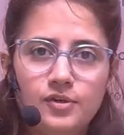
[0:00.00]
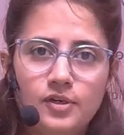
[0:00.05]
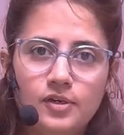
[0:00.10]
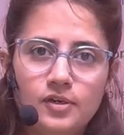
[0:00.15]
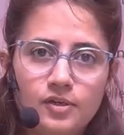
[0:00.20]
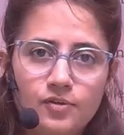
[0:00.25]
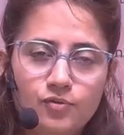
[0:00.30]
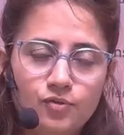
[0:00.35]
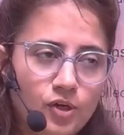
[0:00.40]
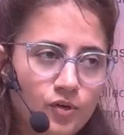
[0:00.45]

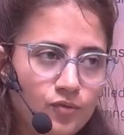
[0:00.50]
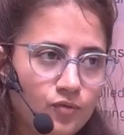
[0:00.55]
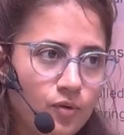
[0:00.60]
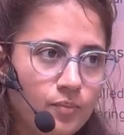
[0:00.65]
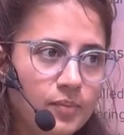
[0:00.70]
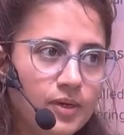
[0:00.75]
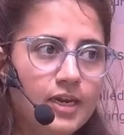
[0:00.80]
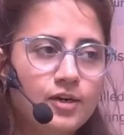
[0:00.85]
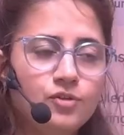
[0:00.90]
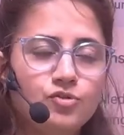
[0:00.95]
field. If you are
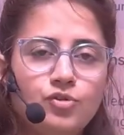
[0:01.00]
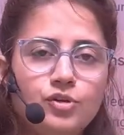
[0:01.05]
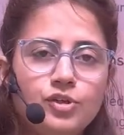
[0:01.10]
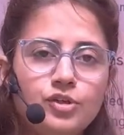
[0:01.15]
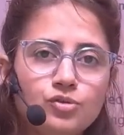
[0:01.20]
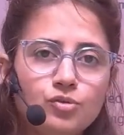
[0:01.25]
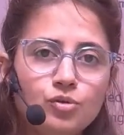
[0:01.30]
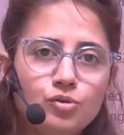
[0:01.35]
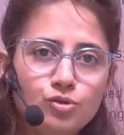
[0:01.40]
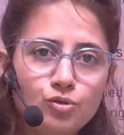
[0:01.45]
from
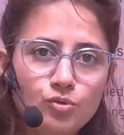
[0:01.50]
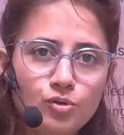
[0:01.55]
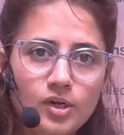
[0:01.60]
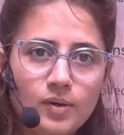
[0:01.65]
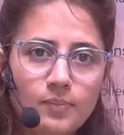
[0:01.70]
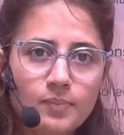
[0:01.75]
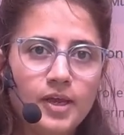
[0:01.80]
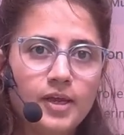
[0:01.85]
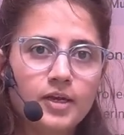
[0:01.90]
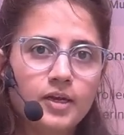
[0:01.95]
electronics also, you
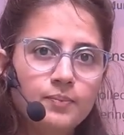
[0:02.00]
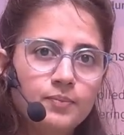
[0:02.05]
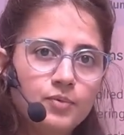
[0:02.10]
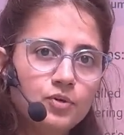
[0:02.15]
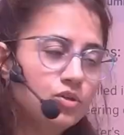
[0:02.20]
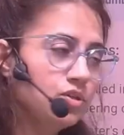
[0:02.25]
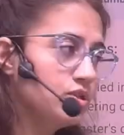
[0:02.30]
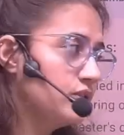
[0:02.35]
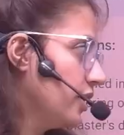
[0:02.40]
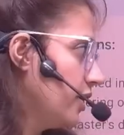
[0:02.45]
can apply
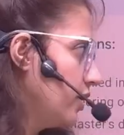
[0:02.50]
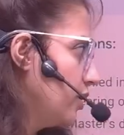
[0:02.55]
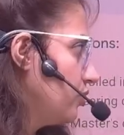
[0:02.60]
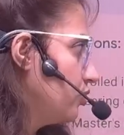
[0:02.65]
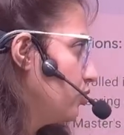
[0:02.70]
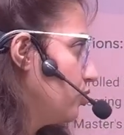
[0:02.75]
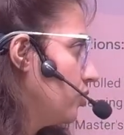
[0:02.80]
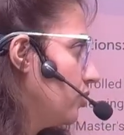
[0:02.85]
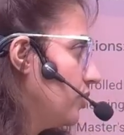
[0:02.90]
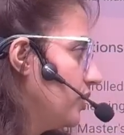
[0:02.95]
computer
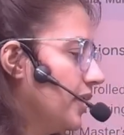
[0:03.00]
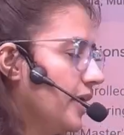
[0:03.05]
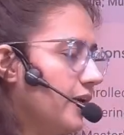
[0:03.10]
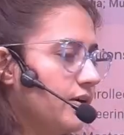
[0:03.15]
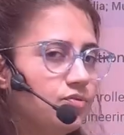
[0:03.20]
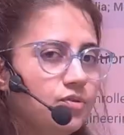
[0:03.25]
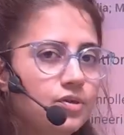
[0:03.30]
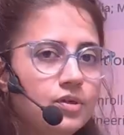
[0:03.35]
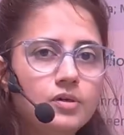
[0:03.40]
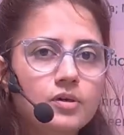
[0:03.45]
science or
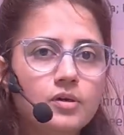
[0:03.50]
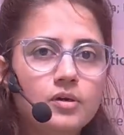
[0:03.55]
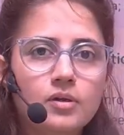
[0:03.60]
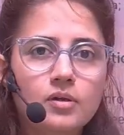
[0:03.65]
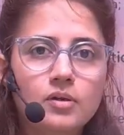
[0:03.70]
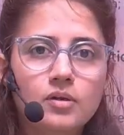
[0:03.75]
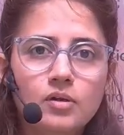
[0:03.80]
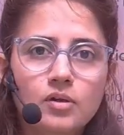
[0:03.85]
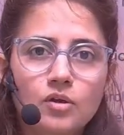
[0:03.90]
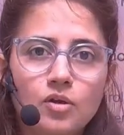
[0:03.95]

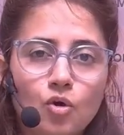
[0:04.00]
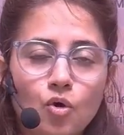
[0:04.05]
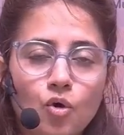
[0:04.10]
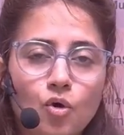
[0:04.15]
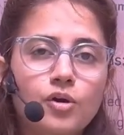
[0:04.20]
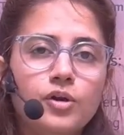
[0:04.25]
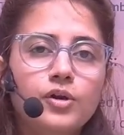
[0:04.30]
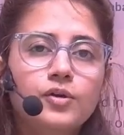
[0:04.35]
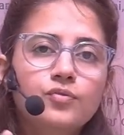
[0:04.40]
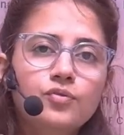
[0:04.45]
electrical.
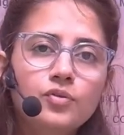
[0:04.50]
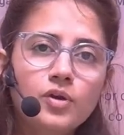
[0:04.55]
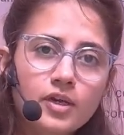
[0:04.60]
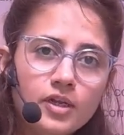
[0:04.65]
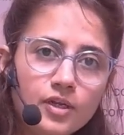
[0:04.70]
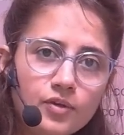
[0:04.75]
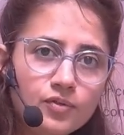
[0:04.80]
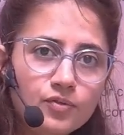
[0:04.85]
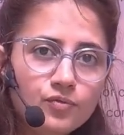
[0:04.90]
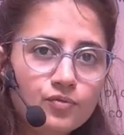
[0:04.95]
Or if you
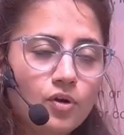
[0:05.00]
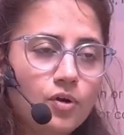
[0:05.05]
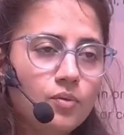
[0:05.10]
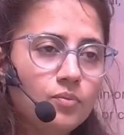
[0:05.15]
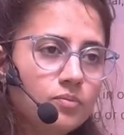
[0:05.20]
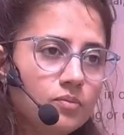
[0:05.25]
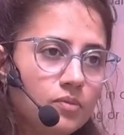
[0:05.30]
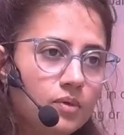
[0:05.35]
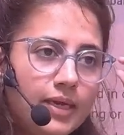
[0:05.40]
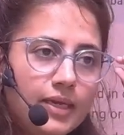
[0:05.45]
are even
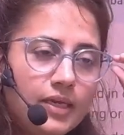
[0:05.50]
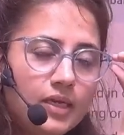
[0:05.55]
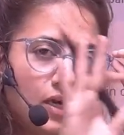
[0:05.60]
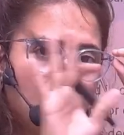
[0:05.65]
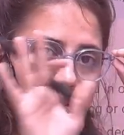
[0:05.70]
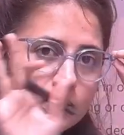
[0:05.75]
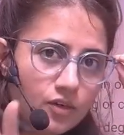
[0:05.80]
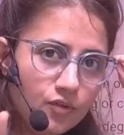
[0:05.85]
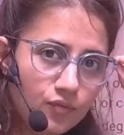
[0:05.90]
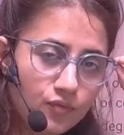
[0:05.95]
from any
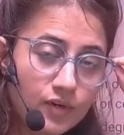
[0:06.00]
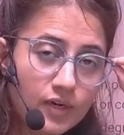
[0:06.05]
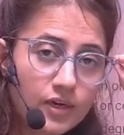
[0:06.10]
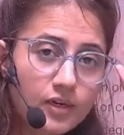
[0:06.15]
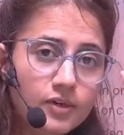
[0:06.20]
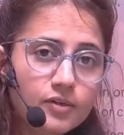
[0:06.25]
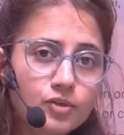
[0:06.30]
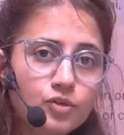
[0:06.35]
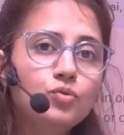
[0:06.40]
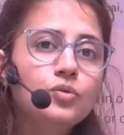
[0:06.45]
other
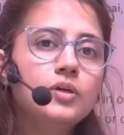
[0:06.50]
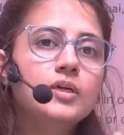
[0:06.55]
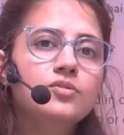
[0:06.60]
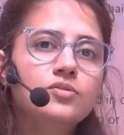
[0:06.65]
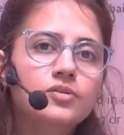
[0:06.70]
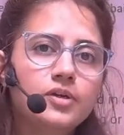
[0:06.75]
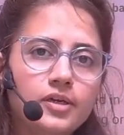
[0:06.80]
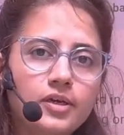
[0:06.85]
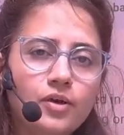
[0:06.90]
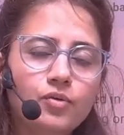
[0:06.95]
field, you
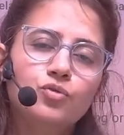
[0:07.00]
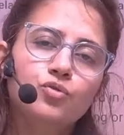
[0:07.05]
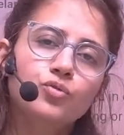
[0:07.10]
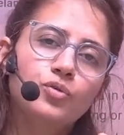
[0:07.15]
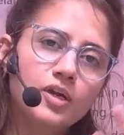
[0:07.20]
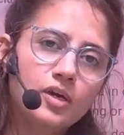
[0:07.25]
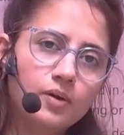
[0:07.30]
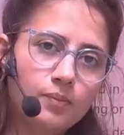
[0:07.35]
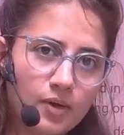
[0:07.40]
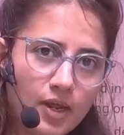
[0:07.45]
can try out,
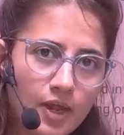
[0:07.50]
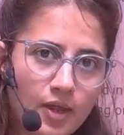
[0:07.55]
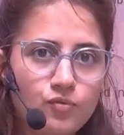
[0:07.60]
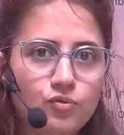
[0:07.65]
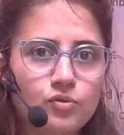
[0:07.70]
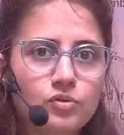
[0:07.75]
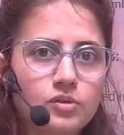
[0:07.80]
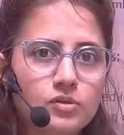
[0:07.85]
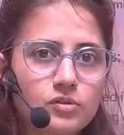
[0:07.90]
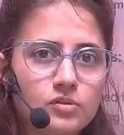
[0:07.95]
you can apply
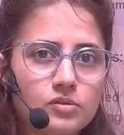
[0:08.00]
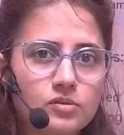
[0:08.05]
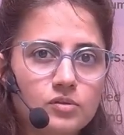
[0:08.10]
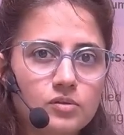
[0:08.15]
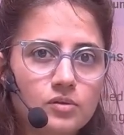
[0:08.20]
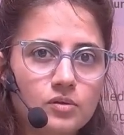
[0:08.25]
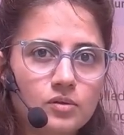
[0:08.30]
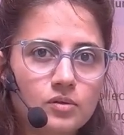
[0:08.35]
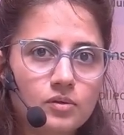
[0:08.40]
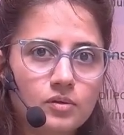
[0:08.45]
for this,
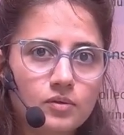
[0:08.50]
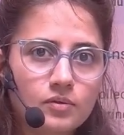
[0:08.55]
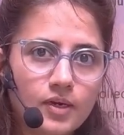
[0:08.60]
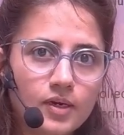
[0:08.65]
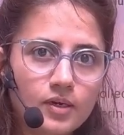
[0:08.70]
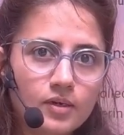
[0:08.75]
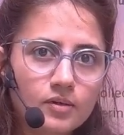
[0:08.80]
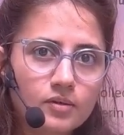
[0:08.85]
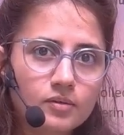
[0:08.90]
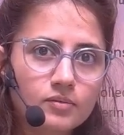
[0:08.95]

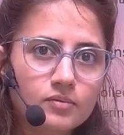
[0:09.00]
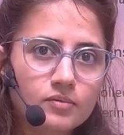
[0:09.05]
right?